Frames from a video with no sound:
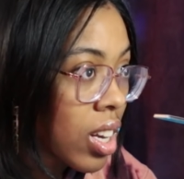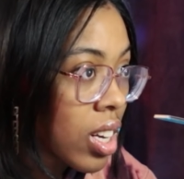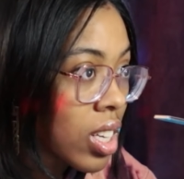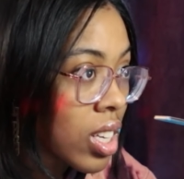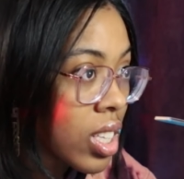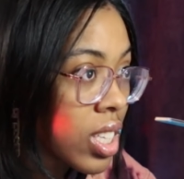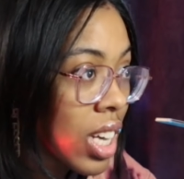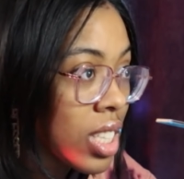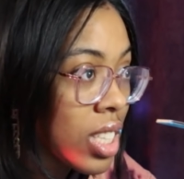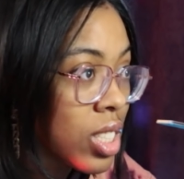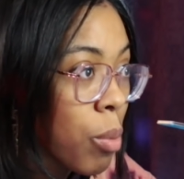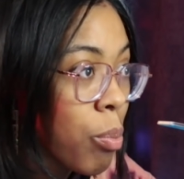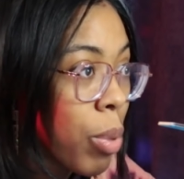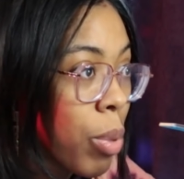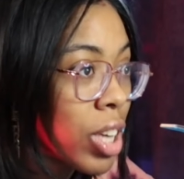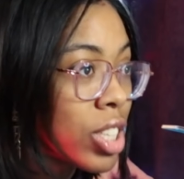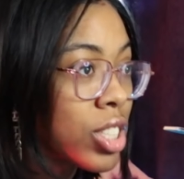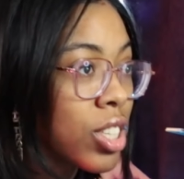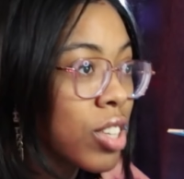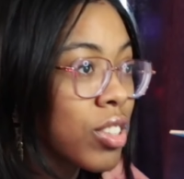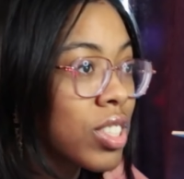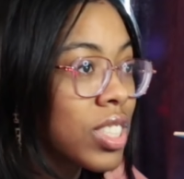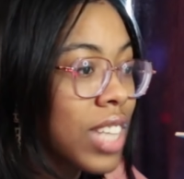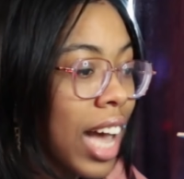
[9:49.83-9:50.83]
She has a
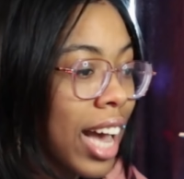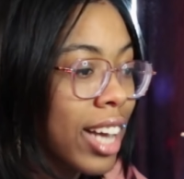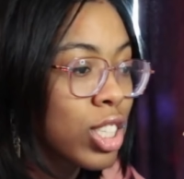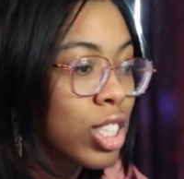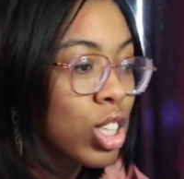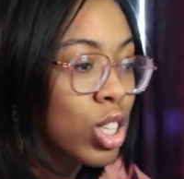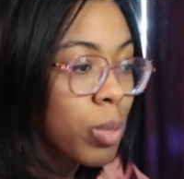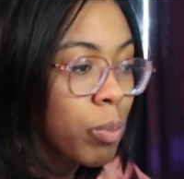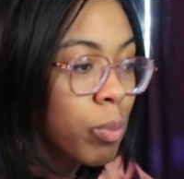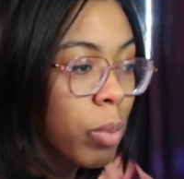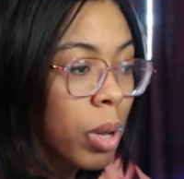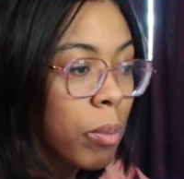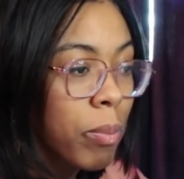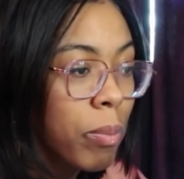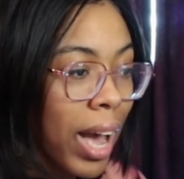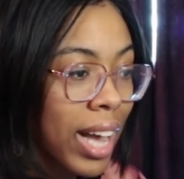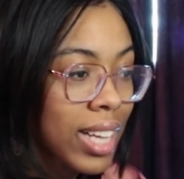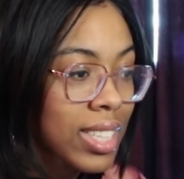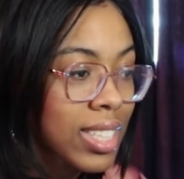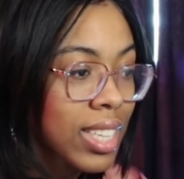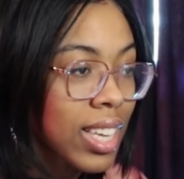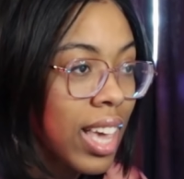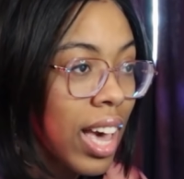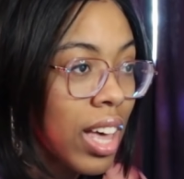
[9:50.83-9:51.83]
bunch of statues put
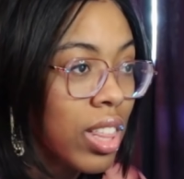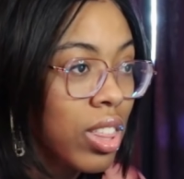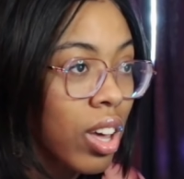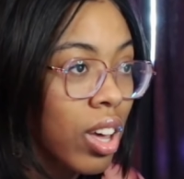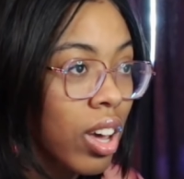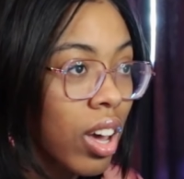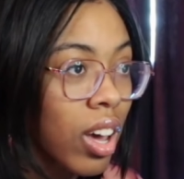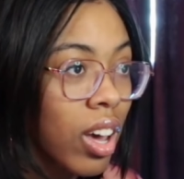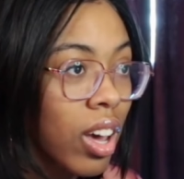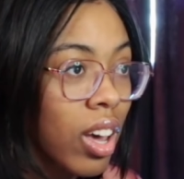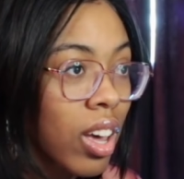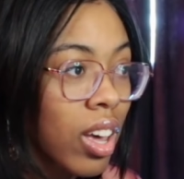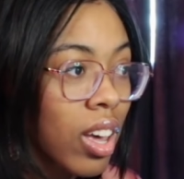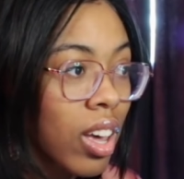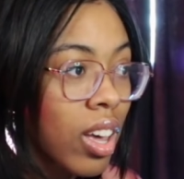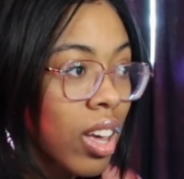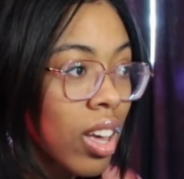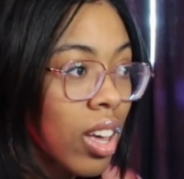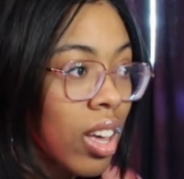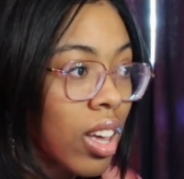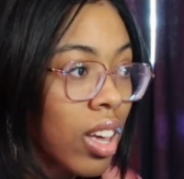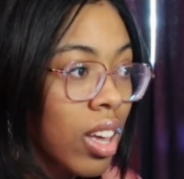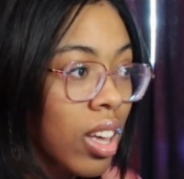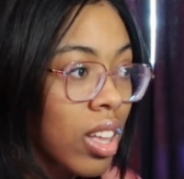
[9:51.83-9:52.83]
back together.
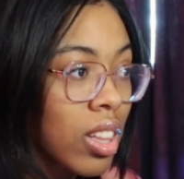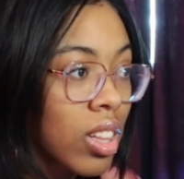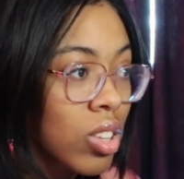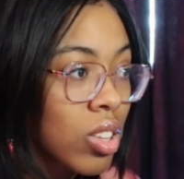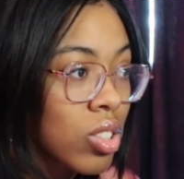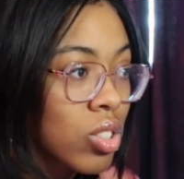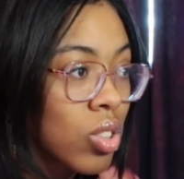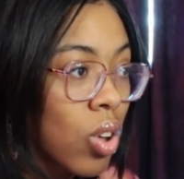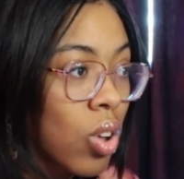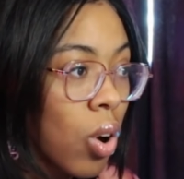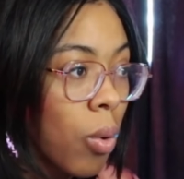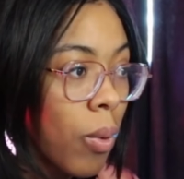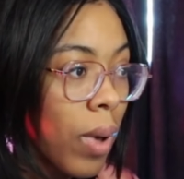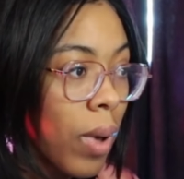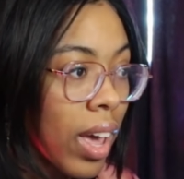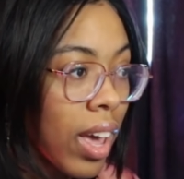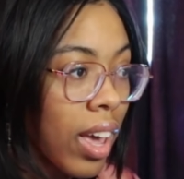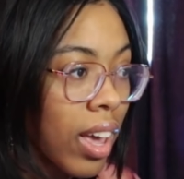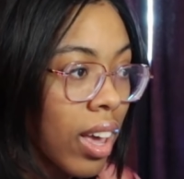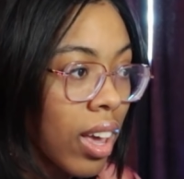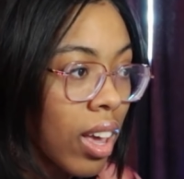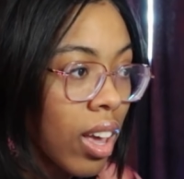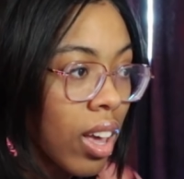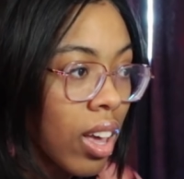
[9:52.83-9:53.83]
There's no
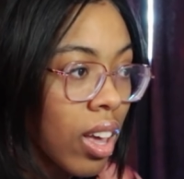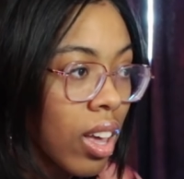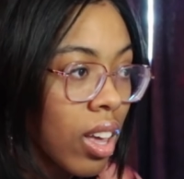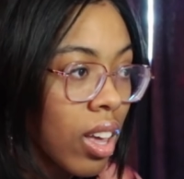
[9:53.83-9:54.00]
way.